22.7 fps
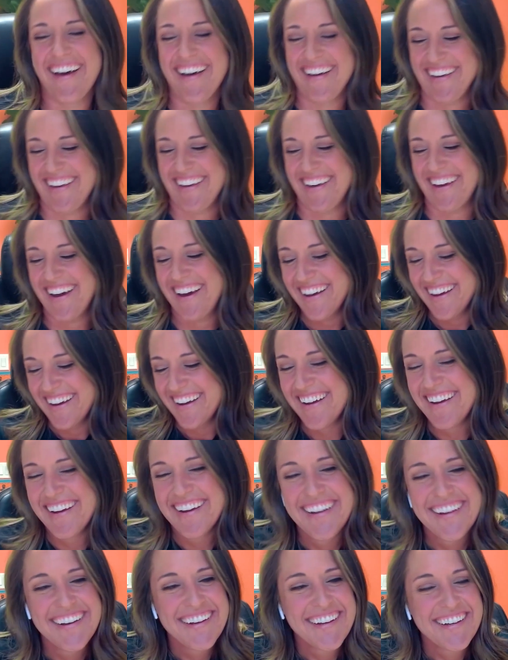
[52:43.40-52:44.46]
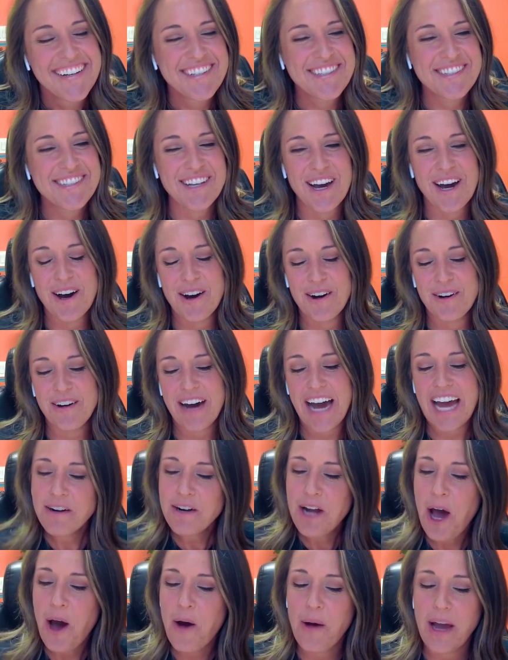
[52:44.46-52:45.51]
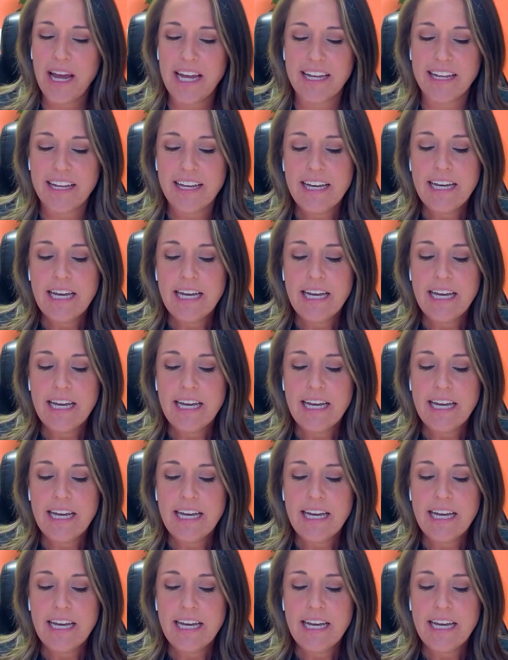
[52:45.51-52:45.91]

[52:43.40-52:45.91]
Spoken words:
Yeah. So I don't know.